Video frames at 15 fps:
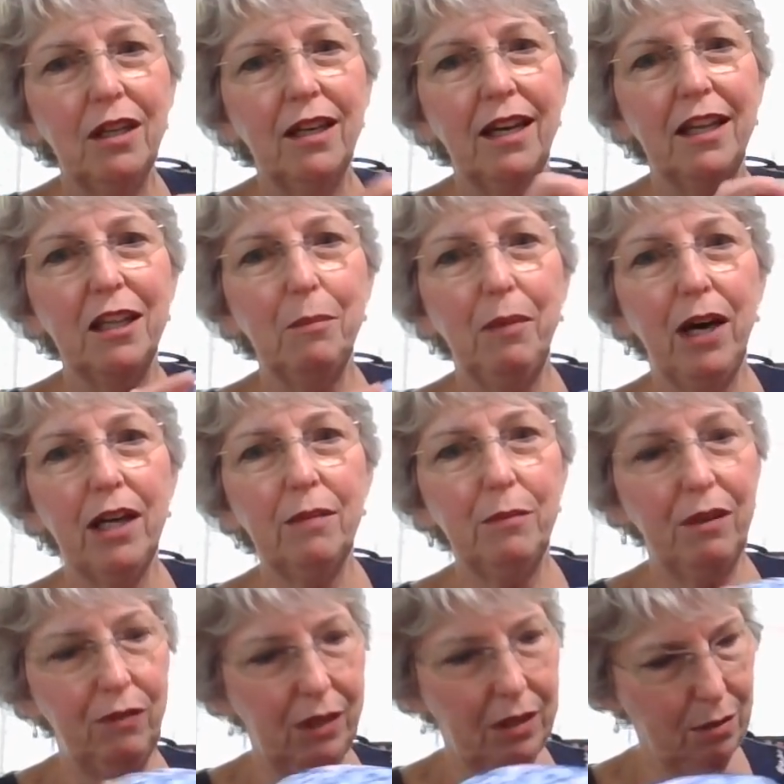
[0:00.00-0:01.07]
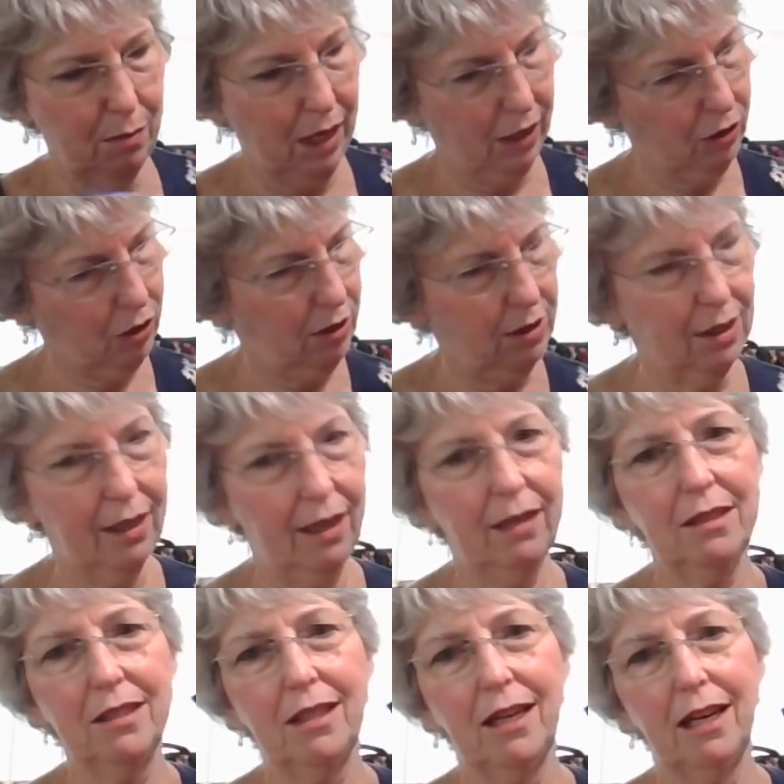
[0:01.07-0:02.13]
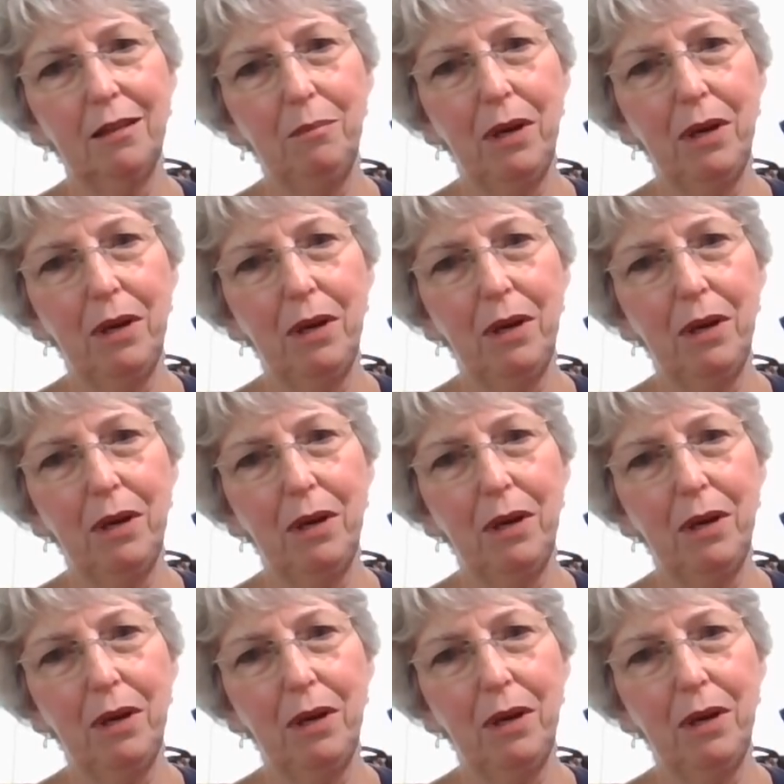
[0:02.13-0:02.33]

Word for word: And the bottom of this matches the outside